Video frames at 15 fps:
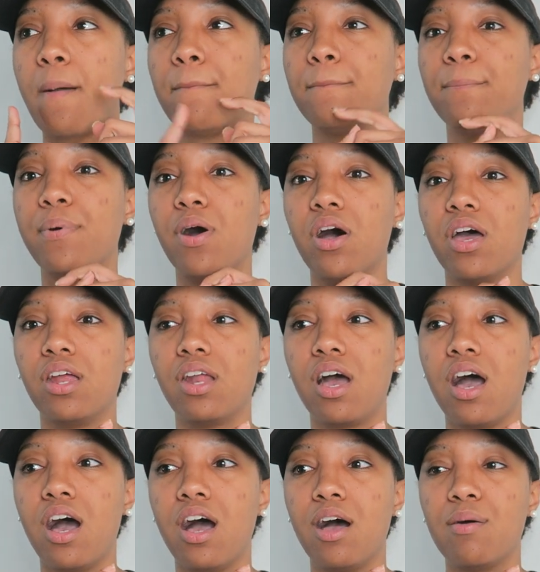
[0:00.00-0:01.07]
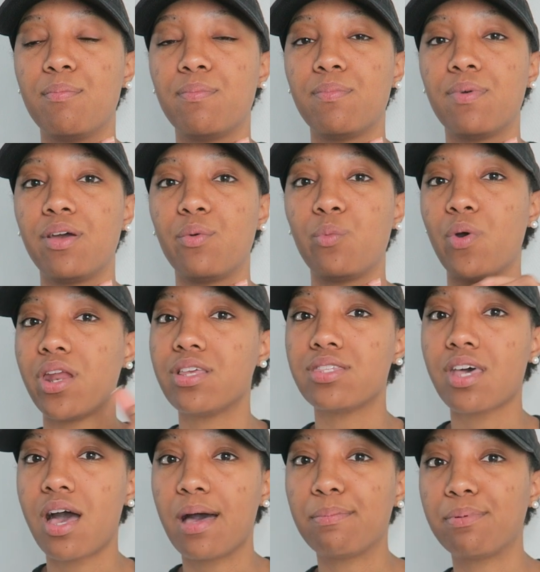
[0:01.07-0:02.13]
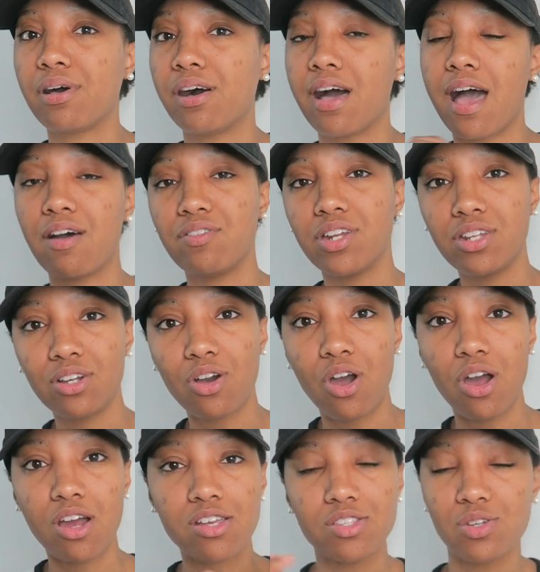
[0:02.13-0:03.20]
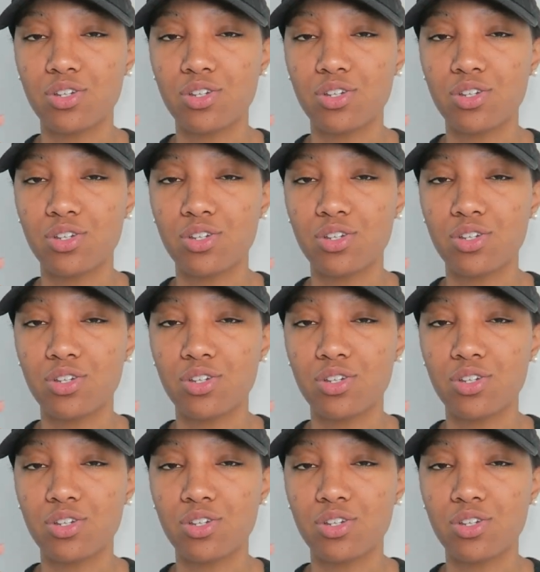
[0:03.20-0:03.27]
but um when it's up I'll have it in the cards.